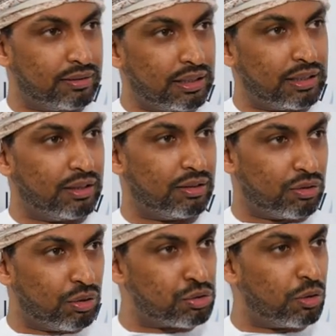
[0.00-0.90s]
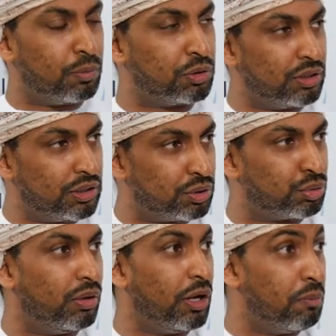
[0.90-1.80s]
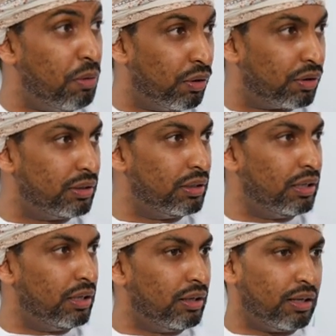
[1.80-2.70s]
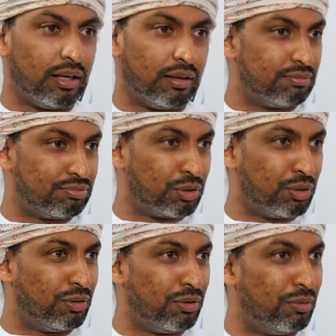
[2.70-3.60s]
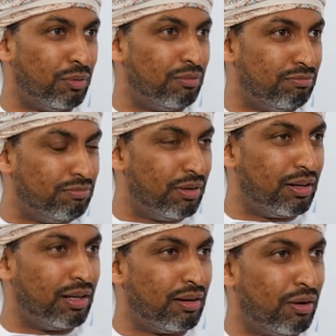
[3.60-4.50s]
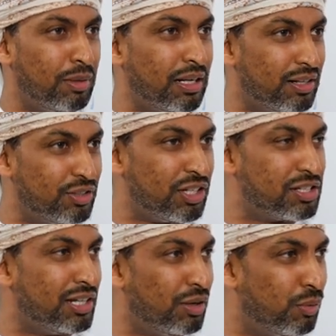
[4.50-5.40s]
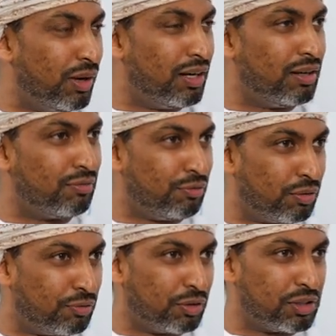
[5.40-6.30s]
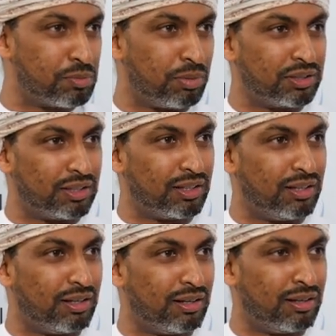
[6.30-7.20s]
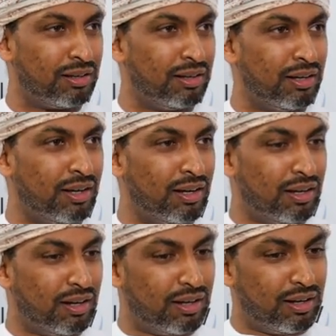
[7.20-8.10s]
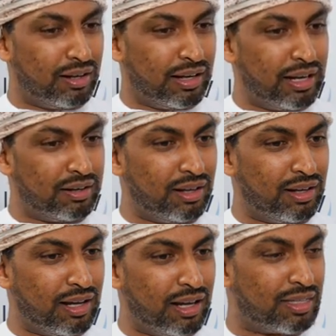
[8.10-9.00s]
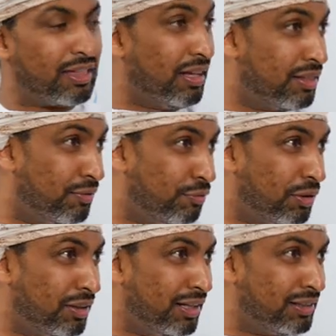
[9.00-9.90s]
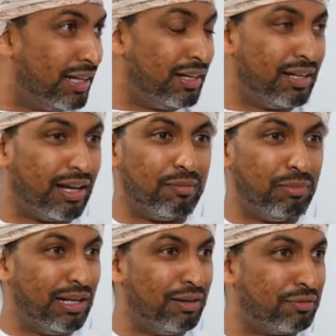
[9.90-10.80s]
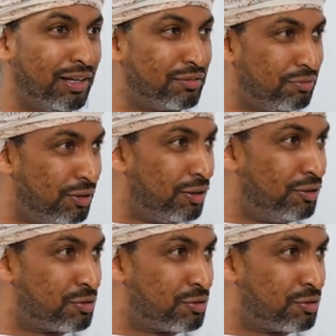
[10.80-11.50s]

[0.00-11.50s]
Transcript: taking those opportunities to learn more. So Oman LNG has done well for this particular area. I thank them for that, and I believe that very